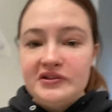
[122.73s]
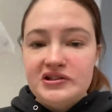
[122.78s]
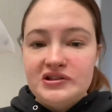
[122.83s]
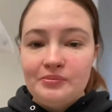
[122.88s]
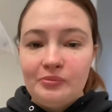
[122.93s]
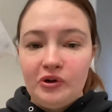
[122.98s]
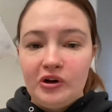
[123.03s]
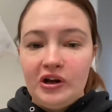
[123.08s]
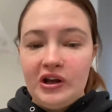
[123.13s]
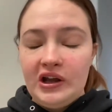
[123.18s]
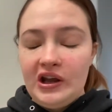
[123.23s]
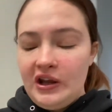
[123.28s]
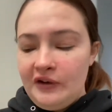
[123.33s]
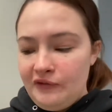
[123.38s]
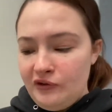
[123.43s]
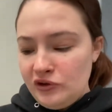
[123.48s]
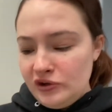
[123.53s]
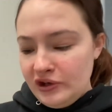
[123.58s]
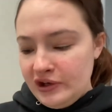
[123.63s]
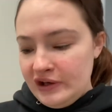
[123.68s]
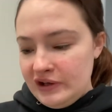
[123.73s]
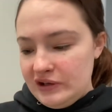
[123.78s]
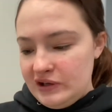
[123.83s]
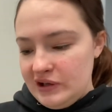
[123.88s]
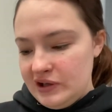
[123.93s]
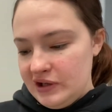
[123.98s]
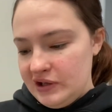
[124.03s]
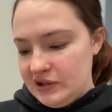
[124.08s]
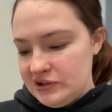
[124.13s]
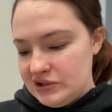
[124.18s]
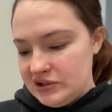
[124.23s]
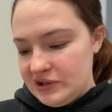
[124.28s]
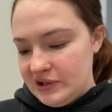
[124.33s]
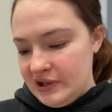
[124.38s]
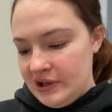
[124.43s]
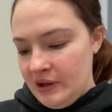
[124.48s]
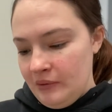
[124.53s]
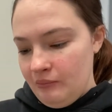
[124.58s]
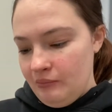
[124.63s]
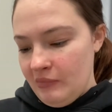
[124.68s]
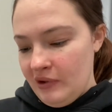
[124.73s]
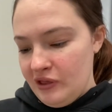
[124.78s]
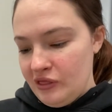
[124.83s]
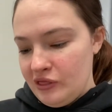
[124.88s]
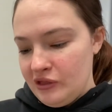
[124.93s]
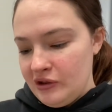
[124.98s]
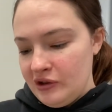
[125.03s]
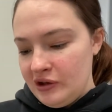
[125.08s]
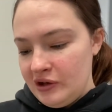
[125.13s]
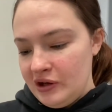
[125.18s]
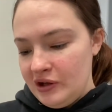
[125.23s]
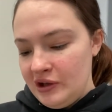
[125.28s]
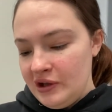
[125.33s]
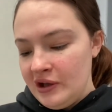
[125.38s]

spray, if you can get it, it's the Method